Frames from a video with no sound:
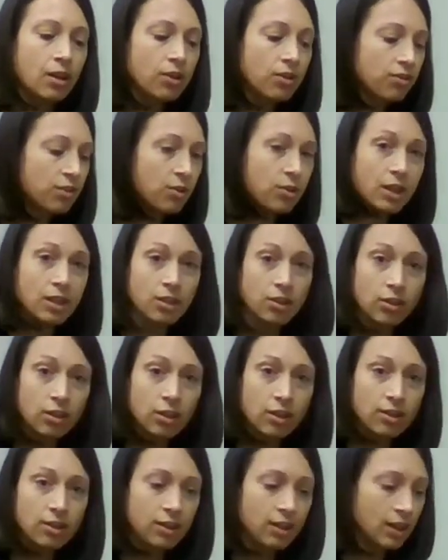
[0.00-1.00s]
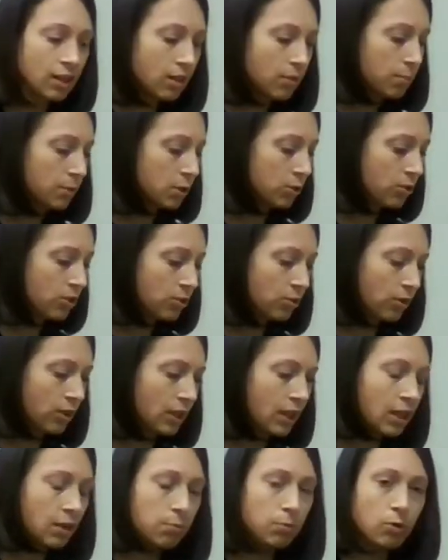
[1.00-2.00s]
So then you're going to take the Bluetooth
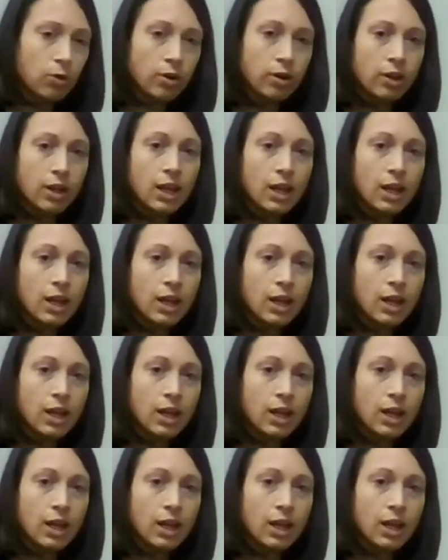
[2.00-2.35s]
keyboard